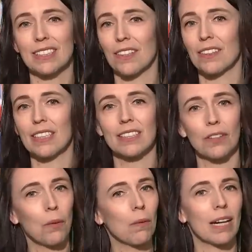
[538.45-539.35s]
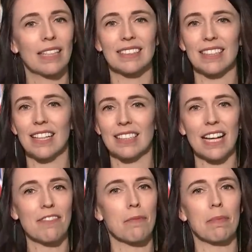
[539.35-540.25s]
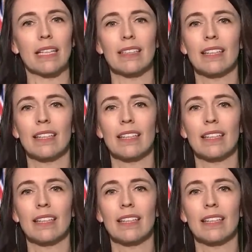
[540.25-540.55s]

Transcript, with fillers: So it's always Always a safer bet,